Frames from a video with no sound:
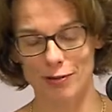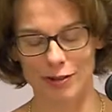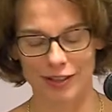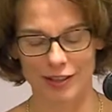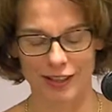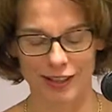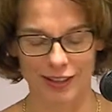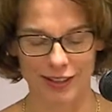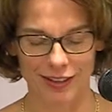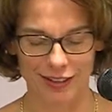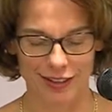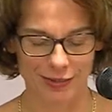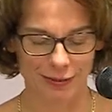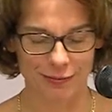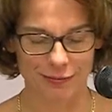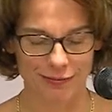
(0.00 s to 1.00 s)
which I
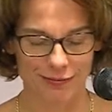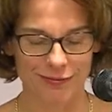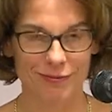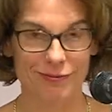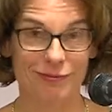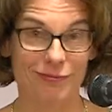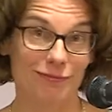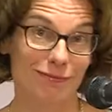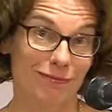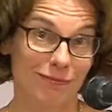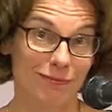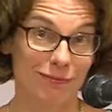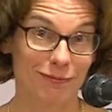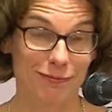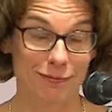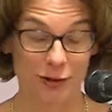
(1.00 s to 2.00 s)

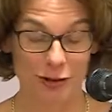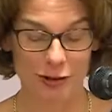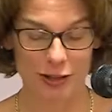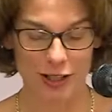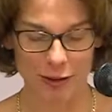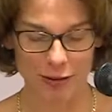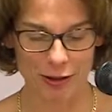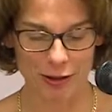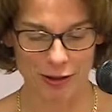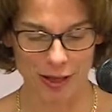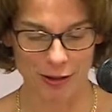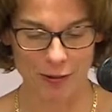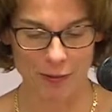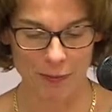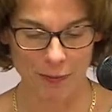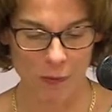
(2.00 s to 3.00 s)
want to share with you now.